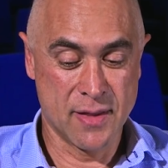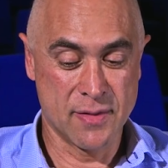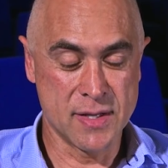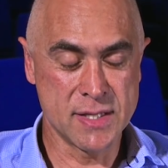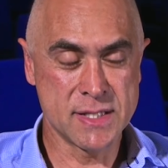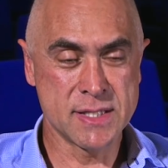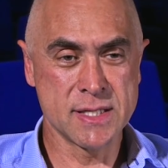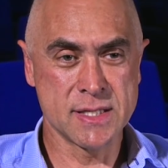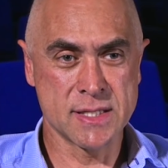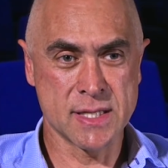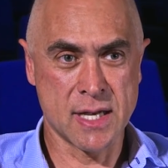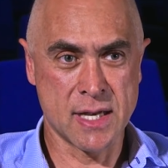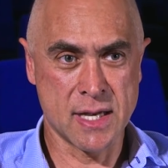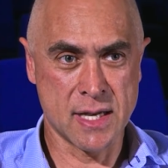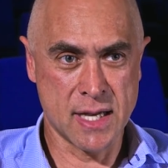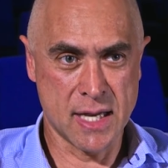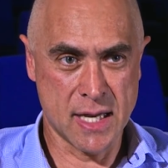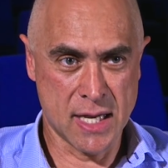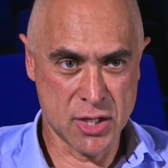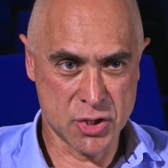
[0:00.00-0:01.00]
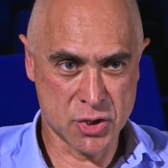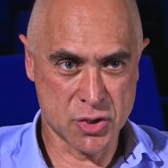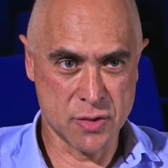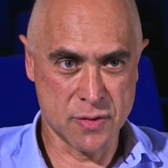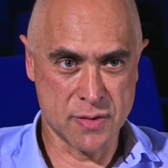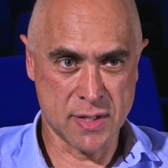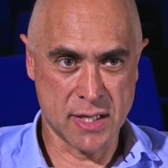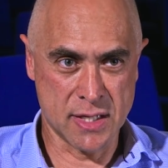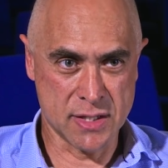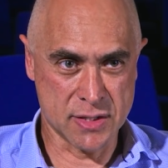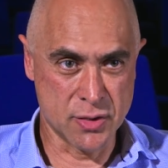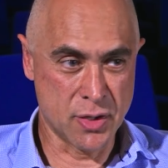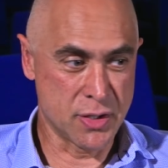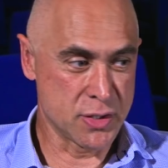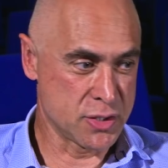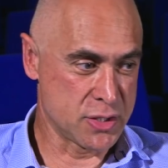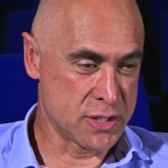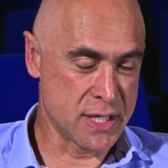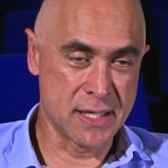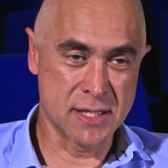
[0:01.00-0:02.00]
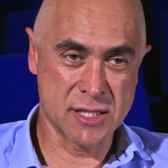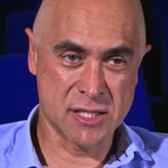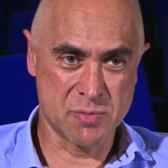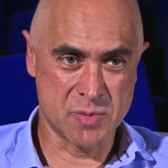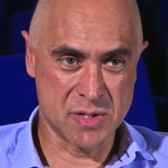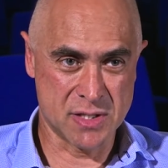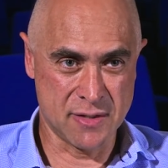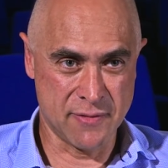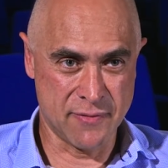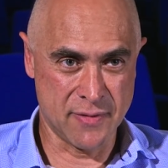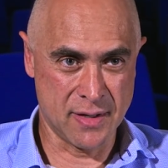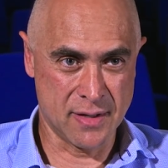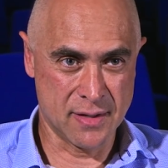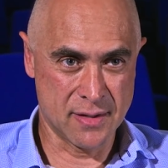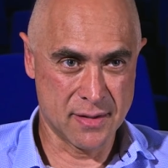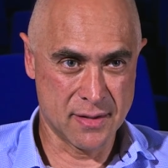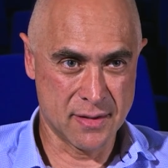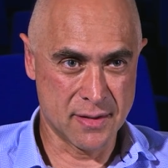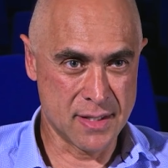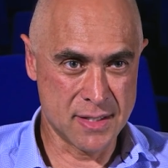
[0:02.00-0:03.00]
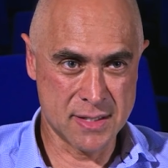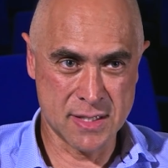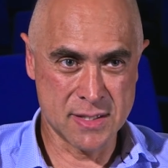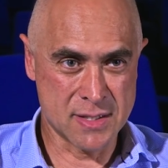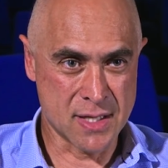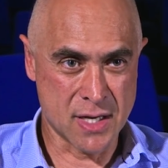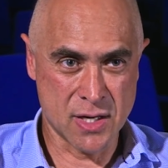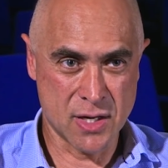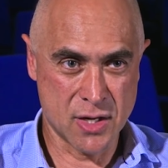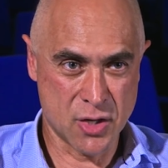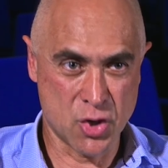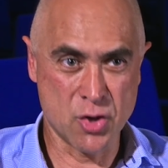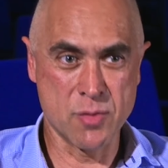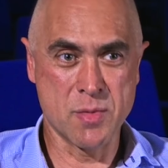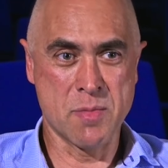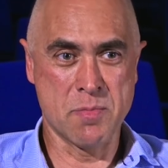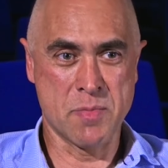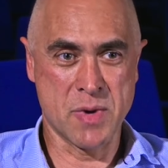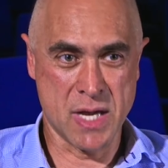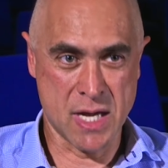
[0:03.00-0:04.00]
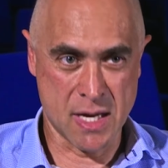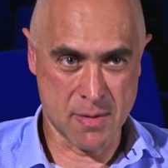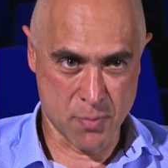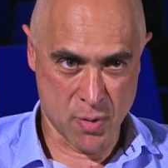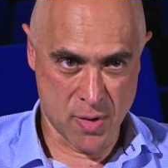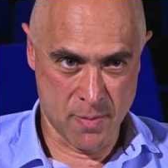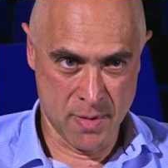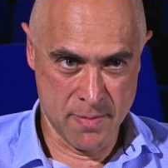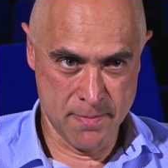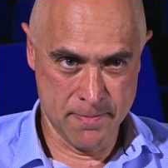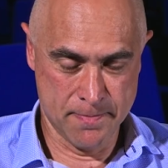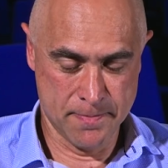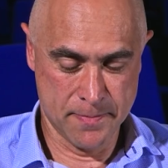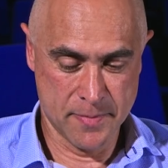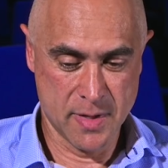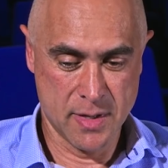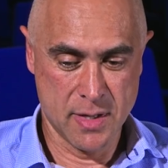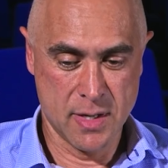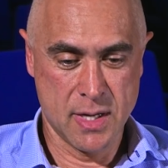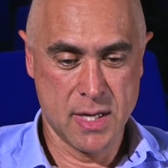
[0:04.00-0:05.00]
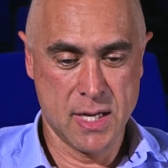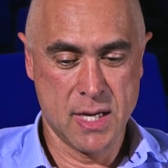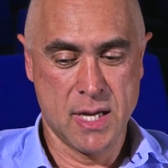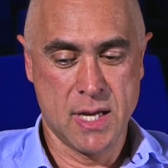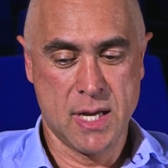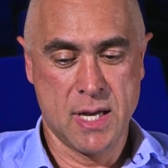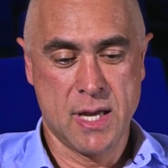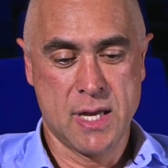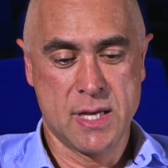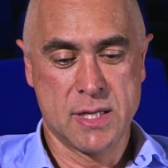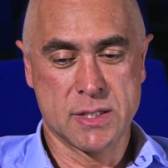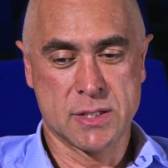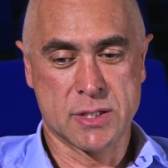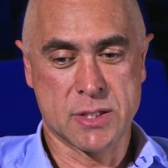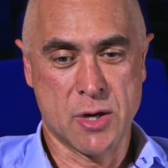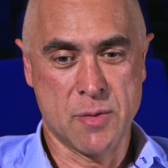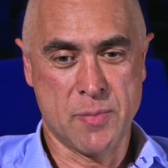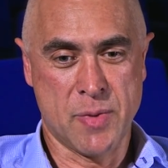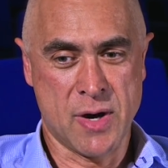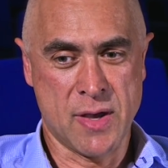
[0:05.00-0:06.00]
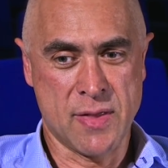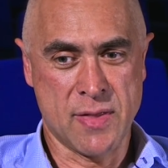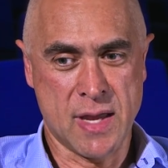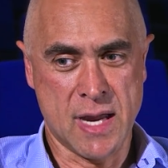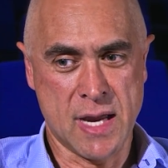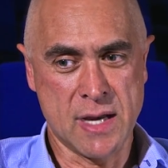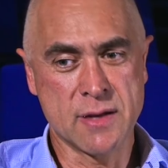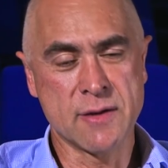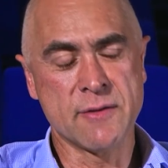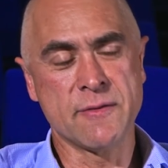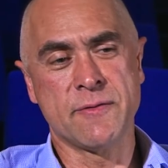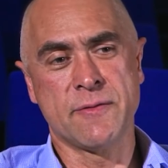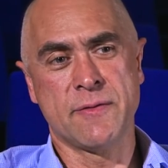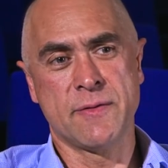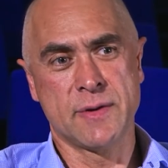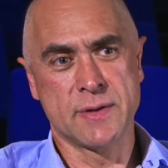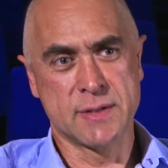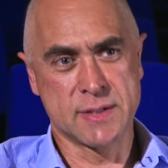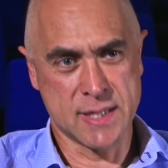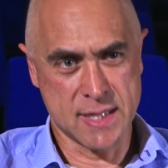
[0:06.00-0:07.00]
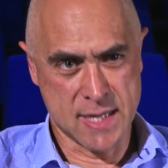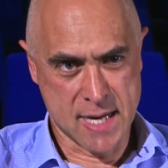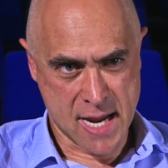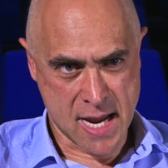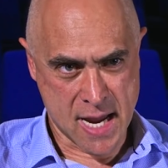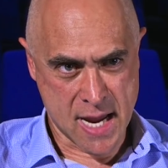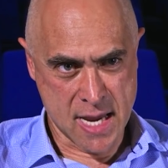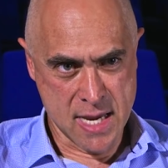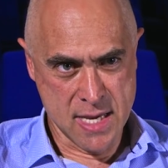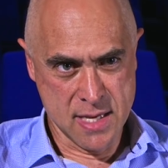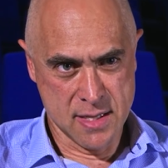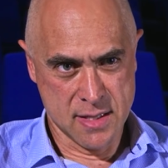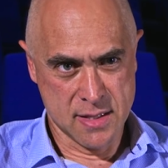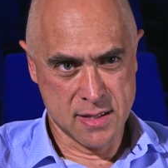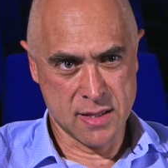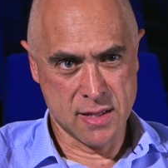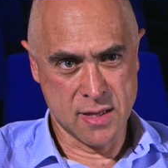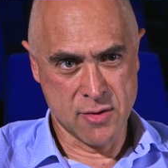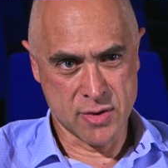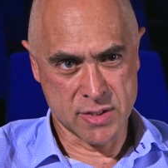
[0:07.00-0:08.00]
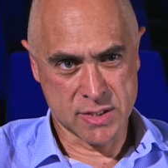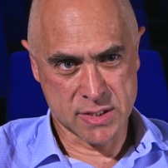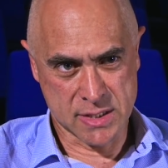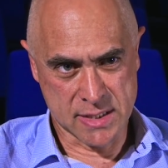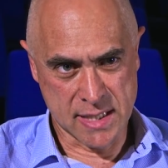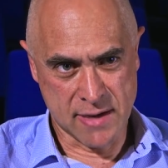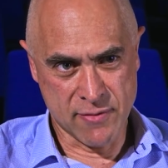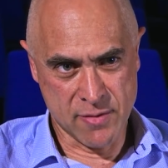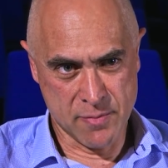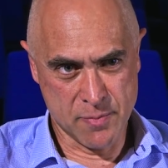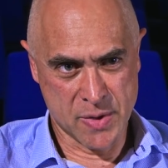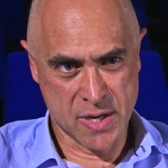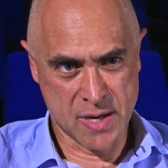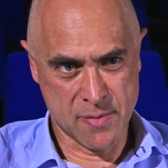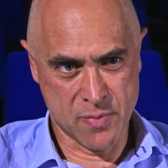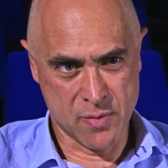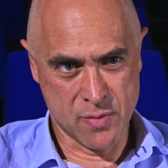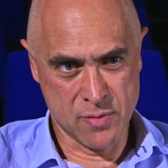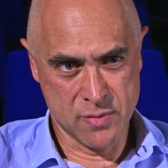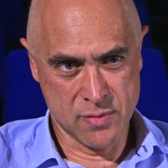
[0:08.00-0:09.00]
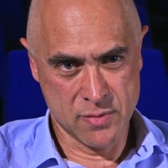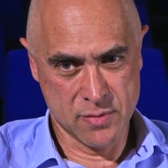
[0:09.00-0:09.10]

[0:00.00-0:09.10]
This is an issue that is not gender specific. This is a human being problem. So by the end of today, there are seven people